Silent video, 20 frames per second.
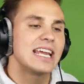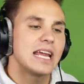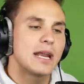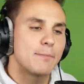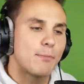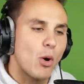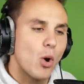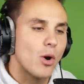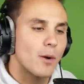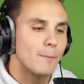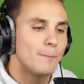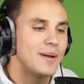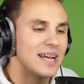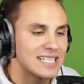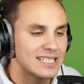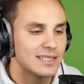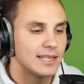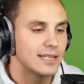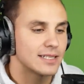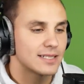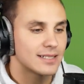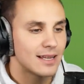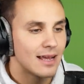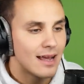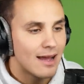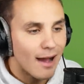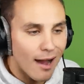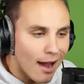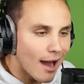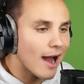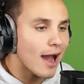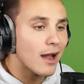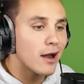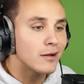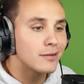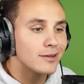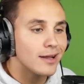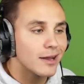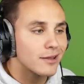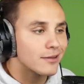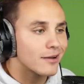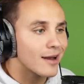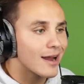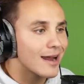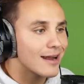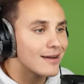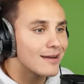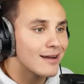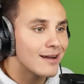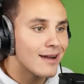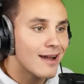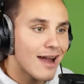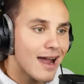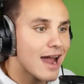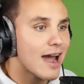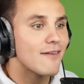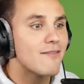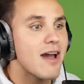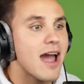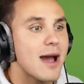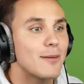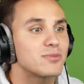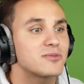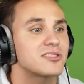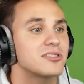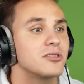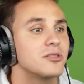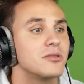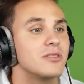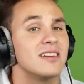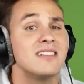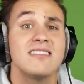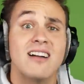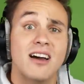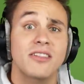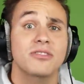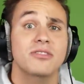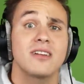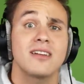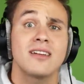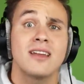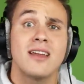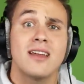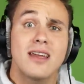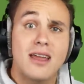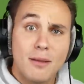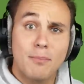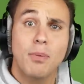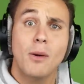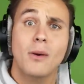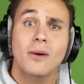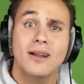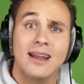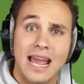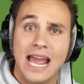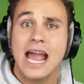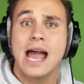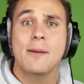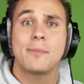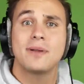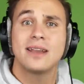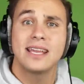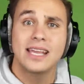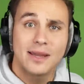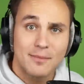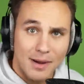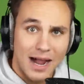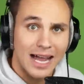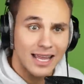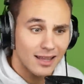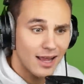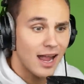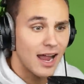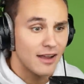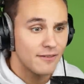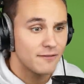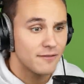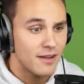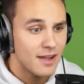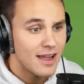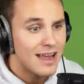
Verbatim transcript: important business, I, on the other hand, have absolutely nothing important happening in my life,